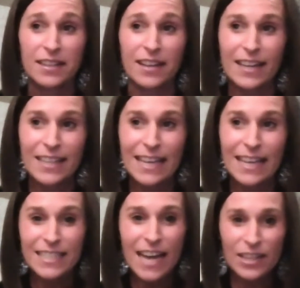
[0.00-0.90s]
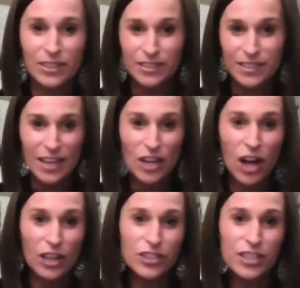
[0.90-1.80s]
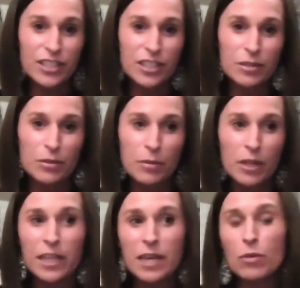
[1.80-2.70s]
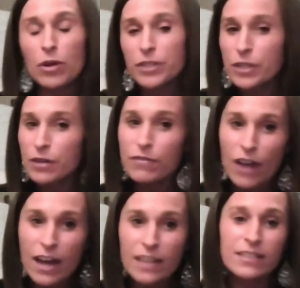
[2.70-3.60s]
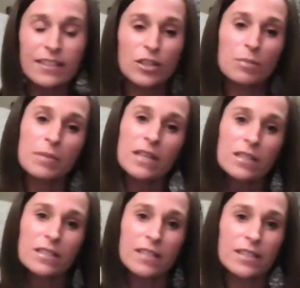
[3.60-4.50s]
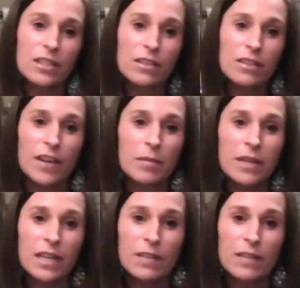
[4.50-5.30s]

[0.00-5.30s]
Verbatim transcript: mm. kind of that child psychology to cling more to your friends and your peers than to your family.